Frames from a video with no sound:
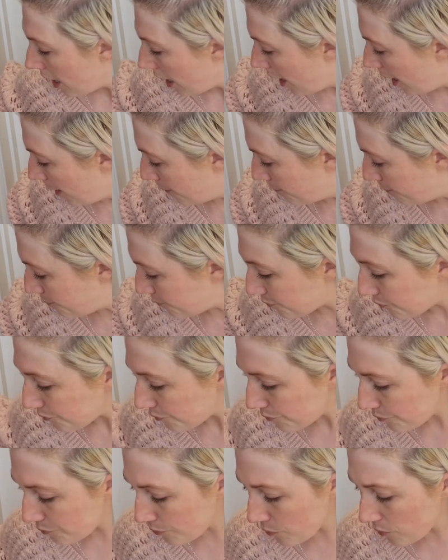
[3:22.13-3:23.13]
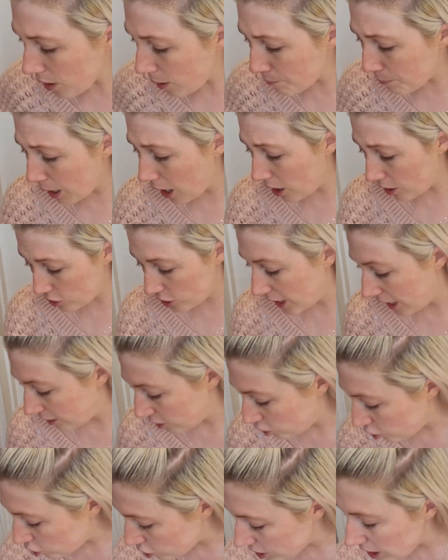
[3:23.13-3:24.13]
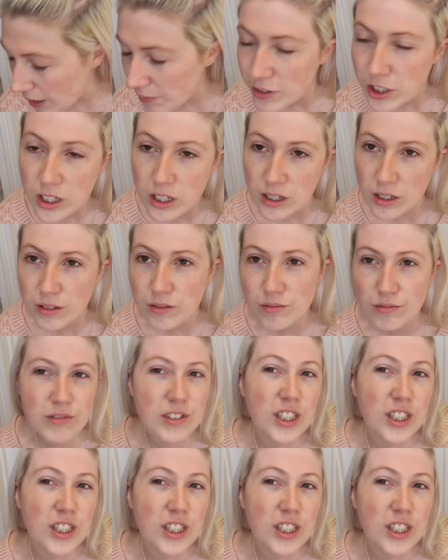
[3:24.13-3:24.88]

But yeah, you just have to,